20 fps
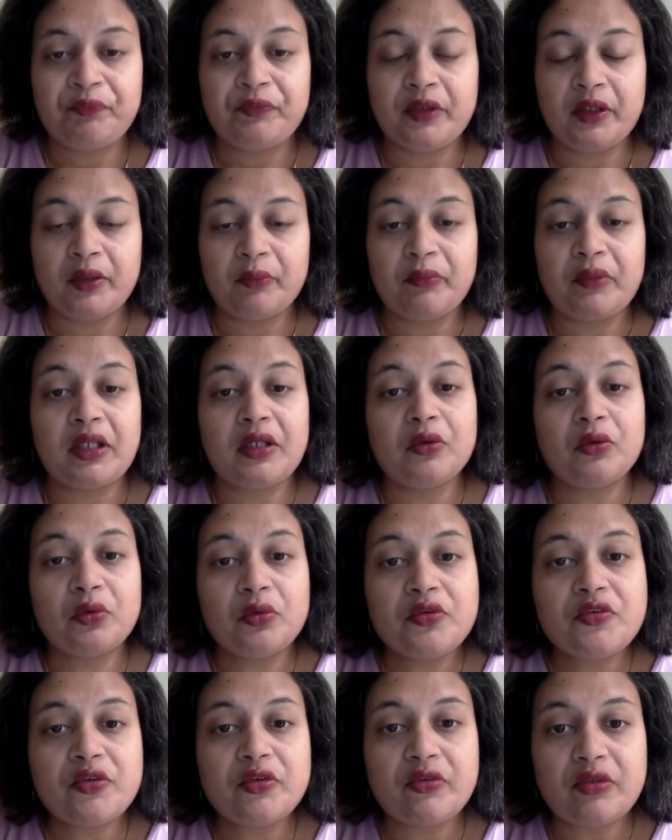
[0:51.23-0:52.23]
That
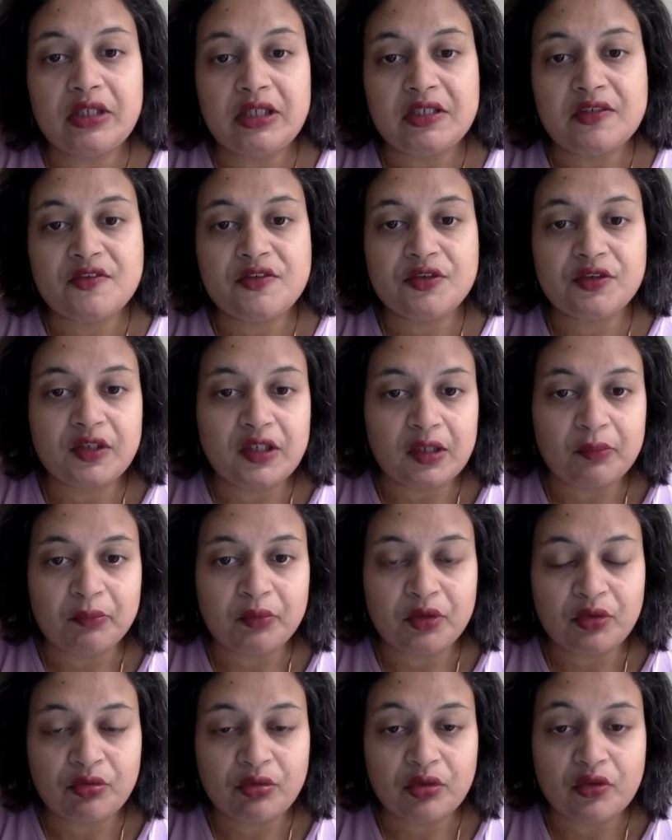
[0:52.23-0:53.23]
also needs to come
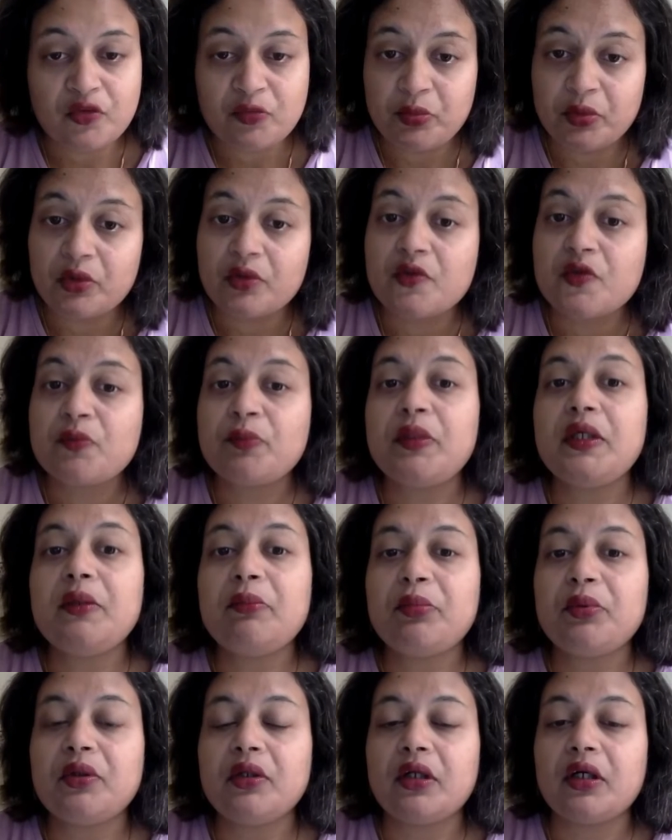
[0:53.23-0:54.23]
across, because
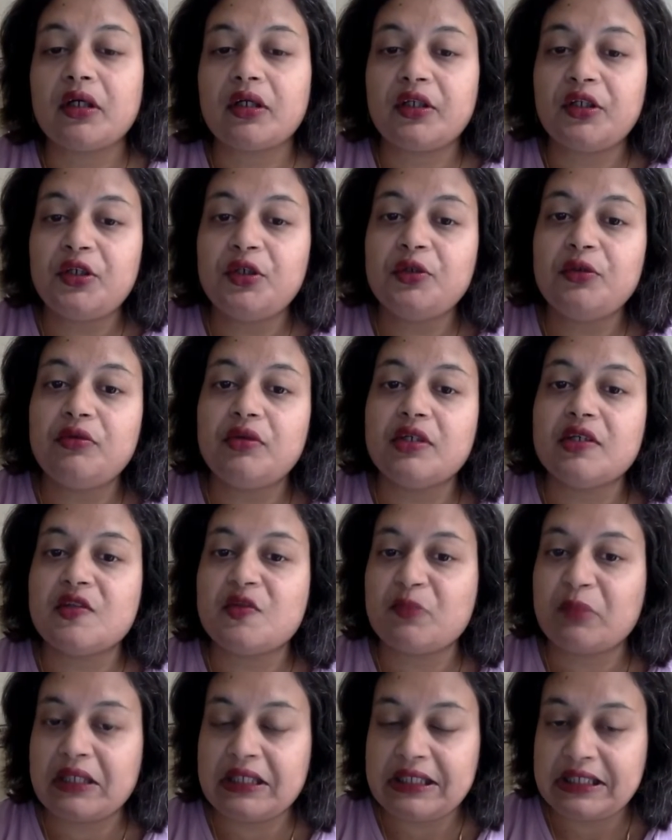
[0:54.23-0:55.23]
people are
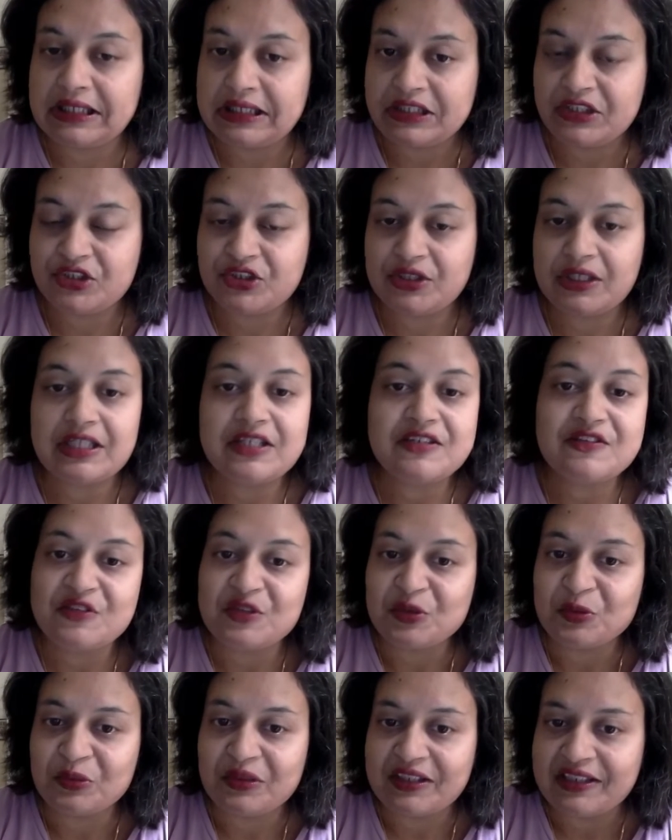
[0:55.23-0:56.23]
curious by nature, as
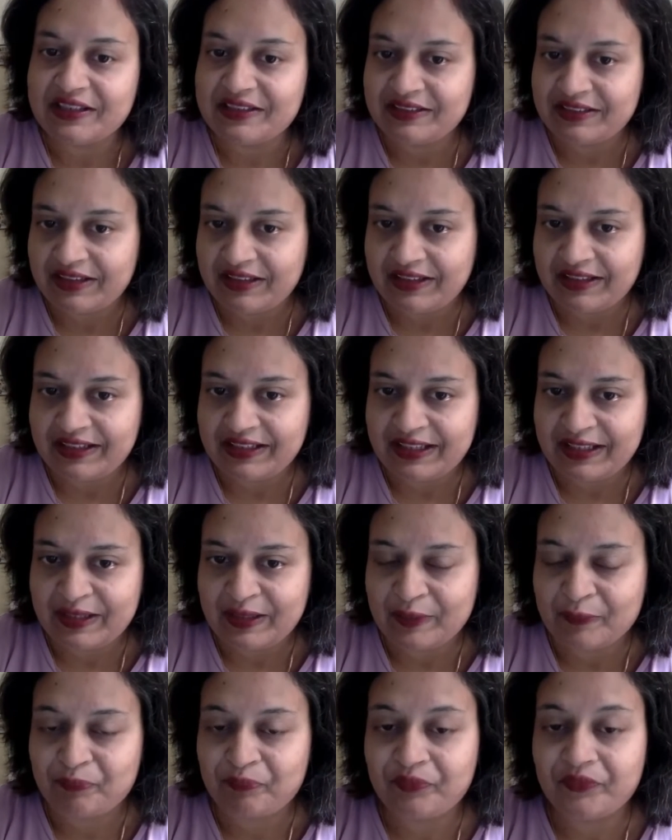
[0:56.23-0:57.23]
you are and I
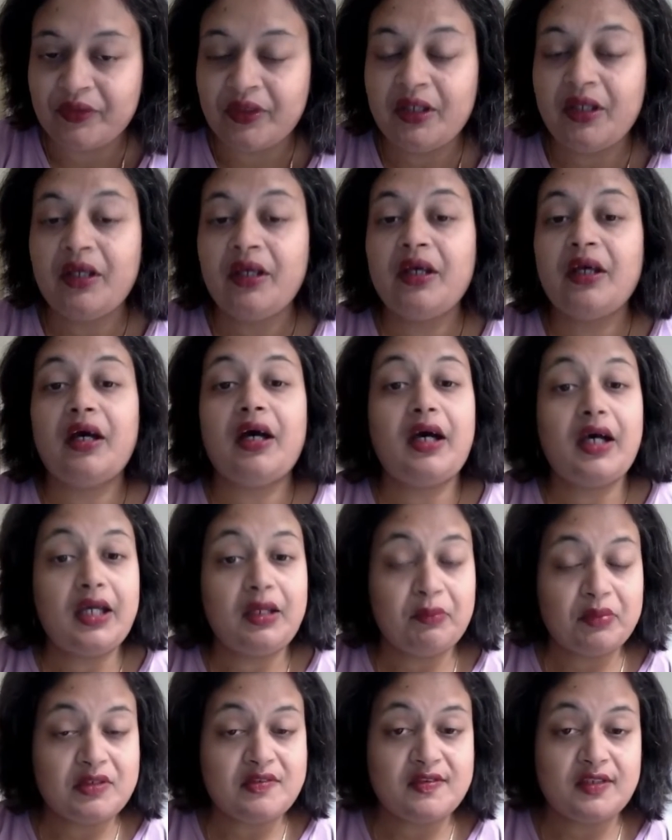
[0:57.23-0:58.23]
am. I
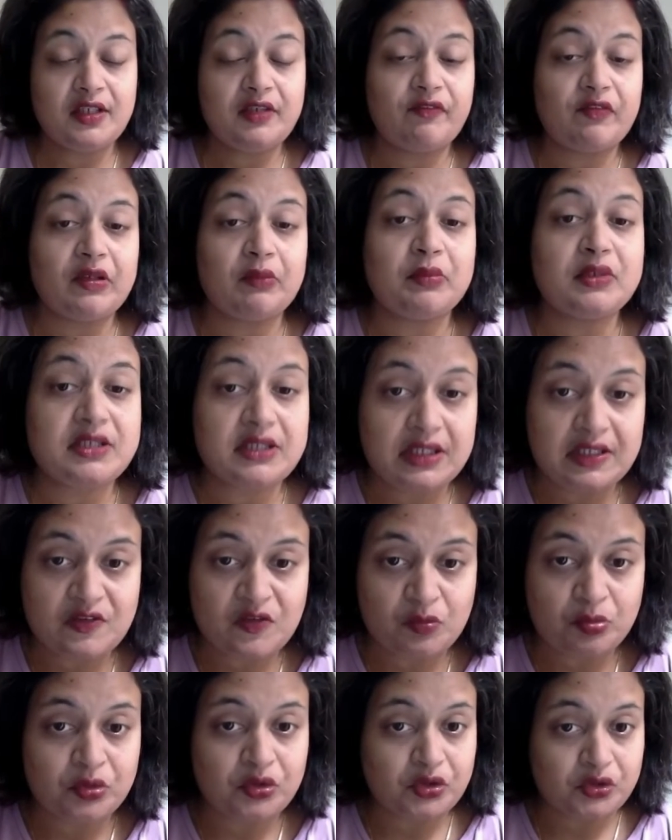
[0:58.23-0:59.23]
myself am a
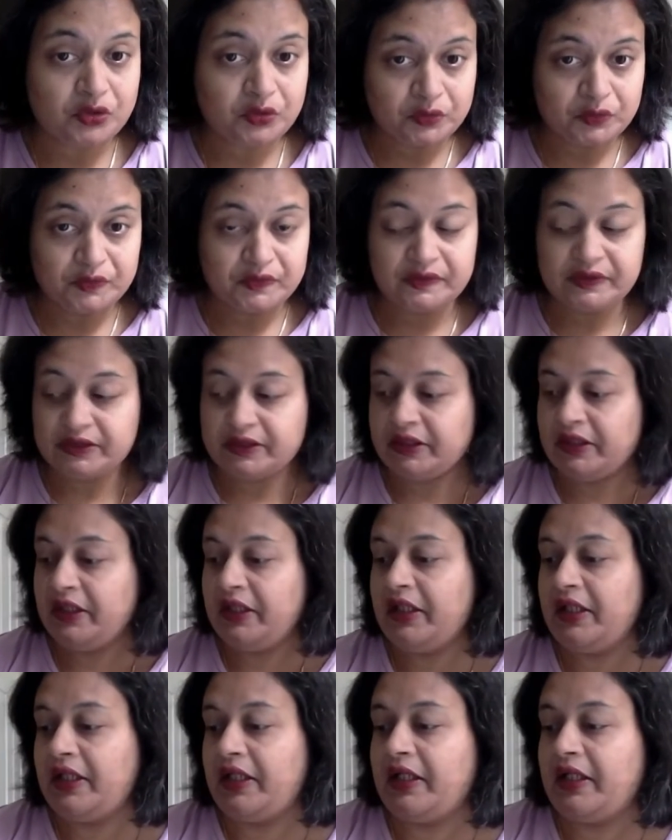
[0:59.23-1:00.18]
textbook author.